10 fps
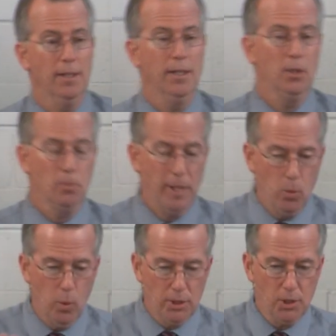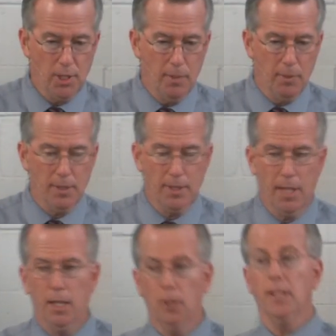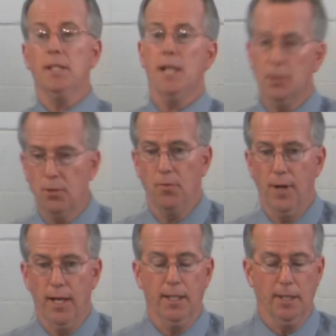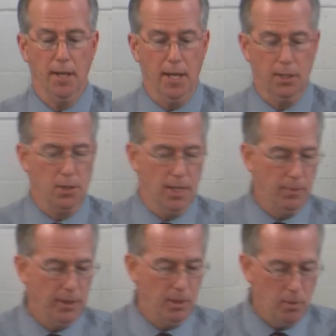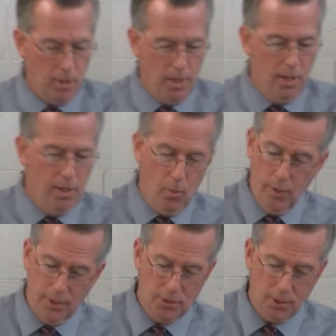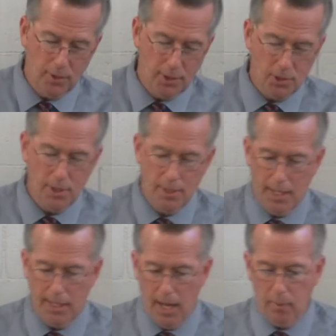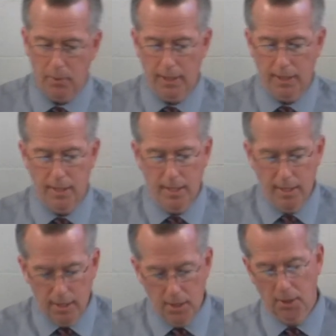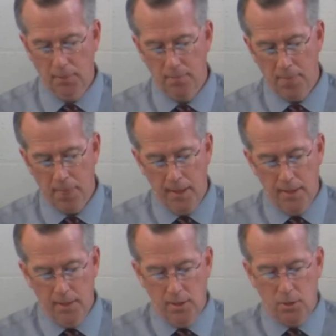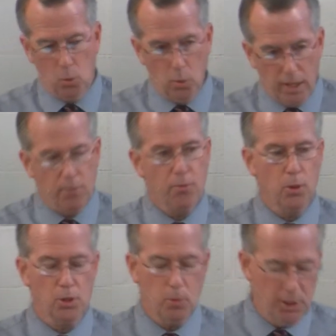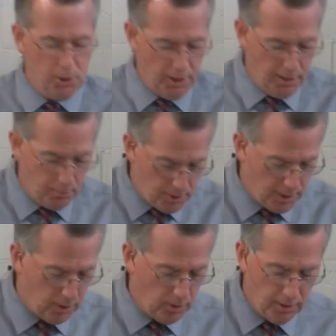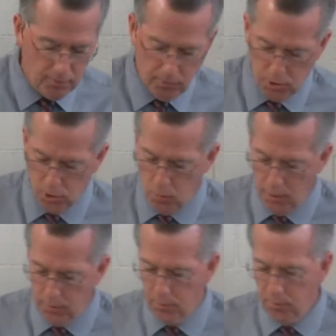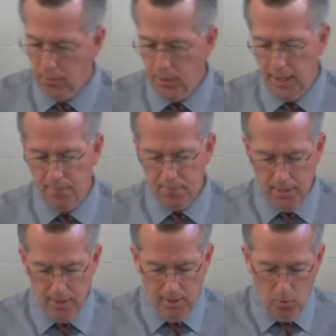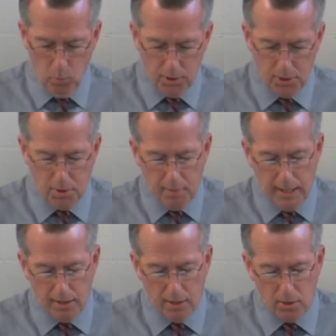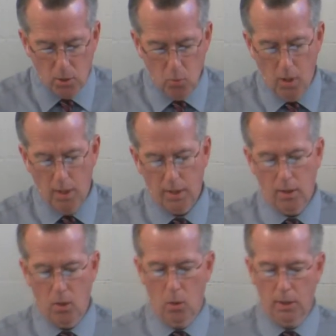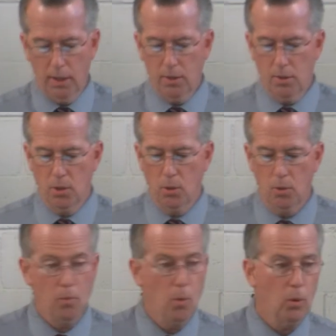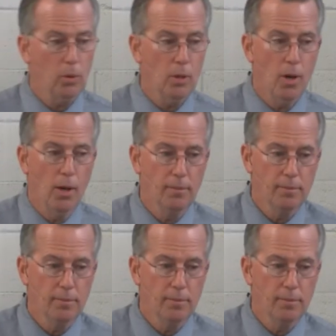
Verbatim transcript: he'll make one statement and then he'll intensify it in the next statement, and we can certainly see that happening here. To reinforce what he's saying, particularly in verses 1 through 3. What does it mean to walk according to the moral law?